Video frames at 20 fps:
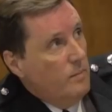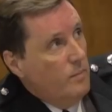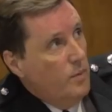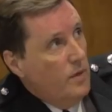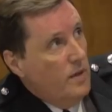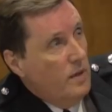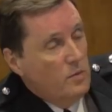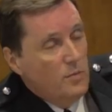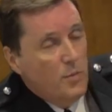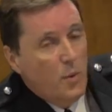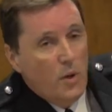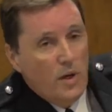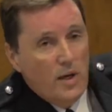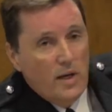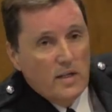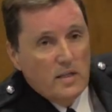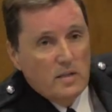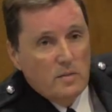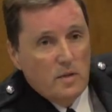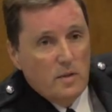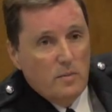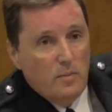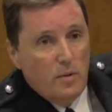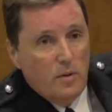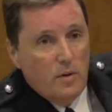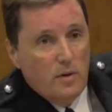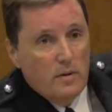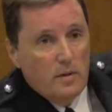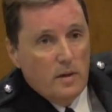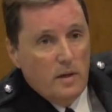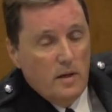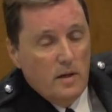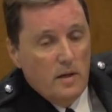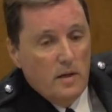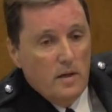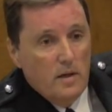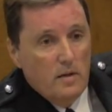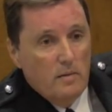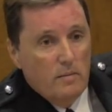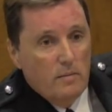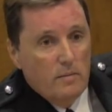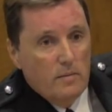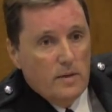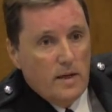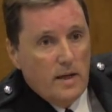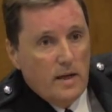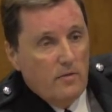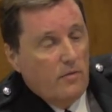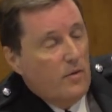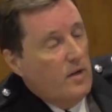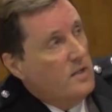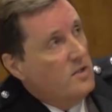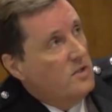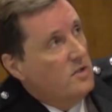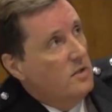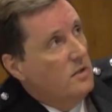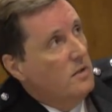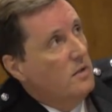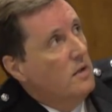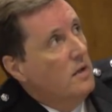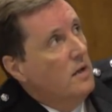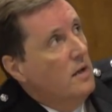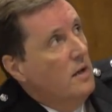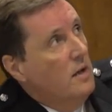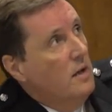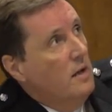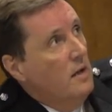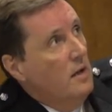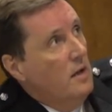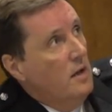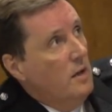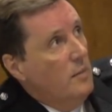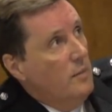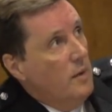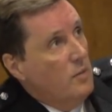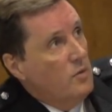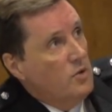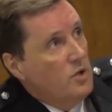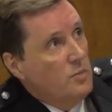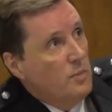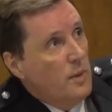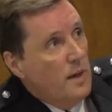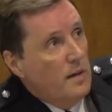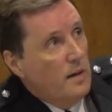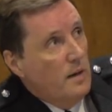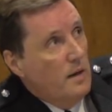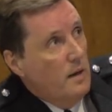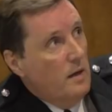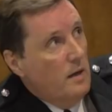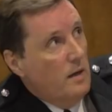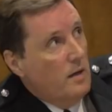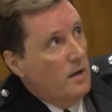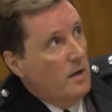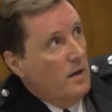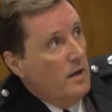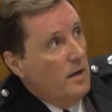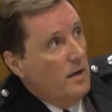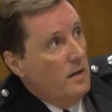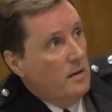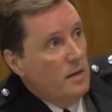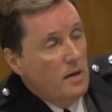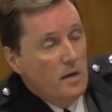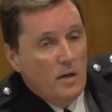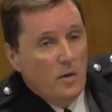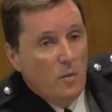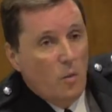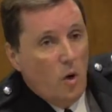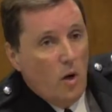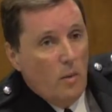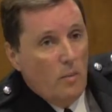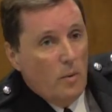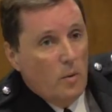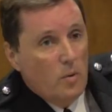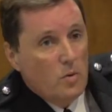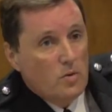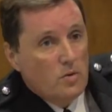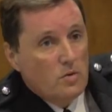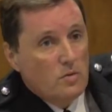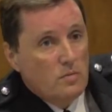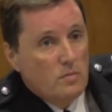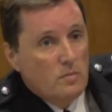they was pointed out to me by DAC Fenton, they were just clear whiteboards.